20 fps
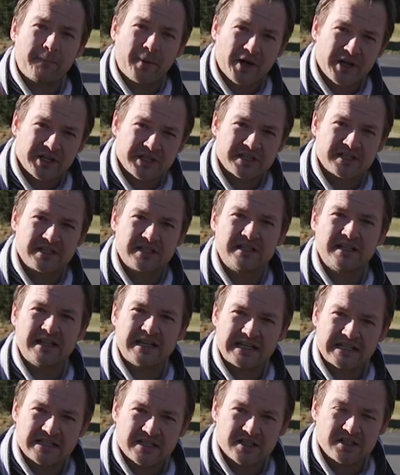Boston
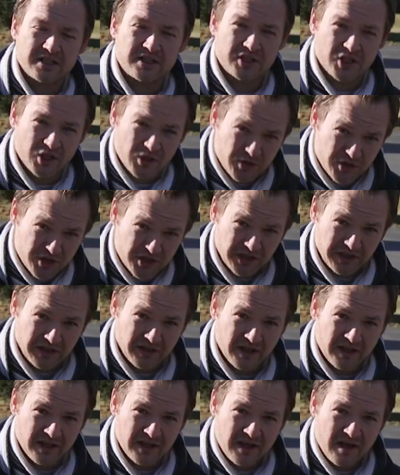institution.
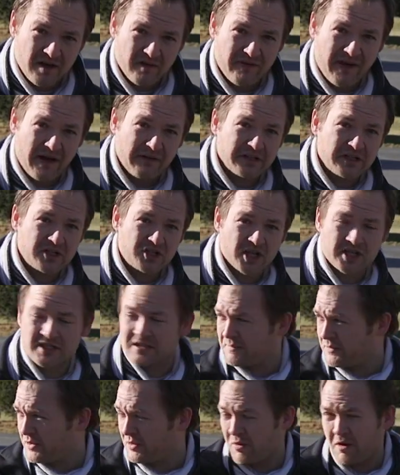Founded
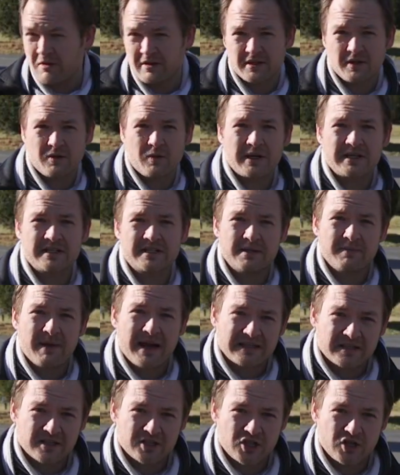just up the road in Quincy,
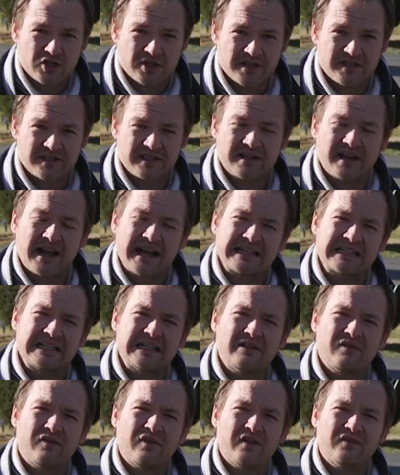Massachusetts in
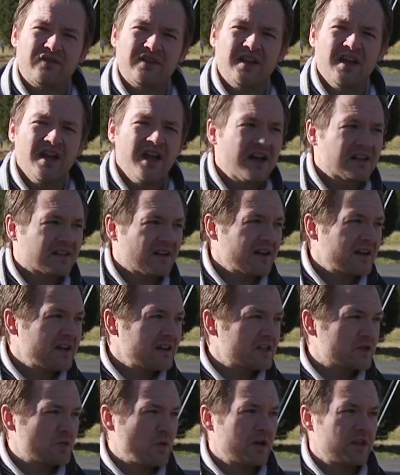1950,
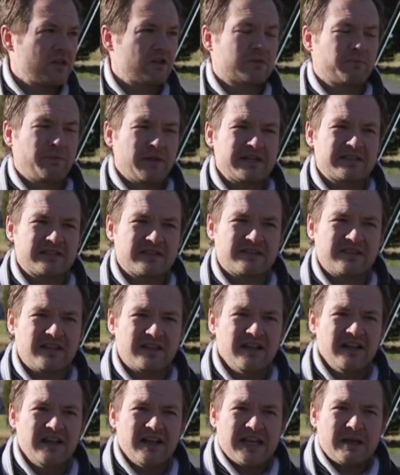Dunkin' is one of those places
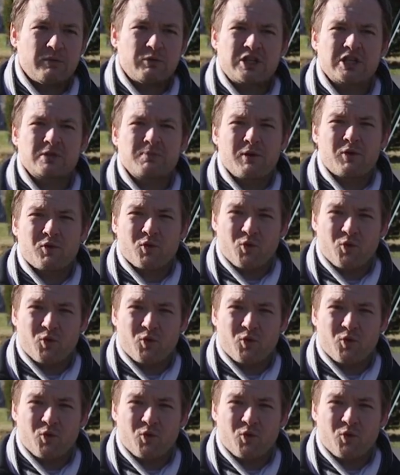that it would just be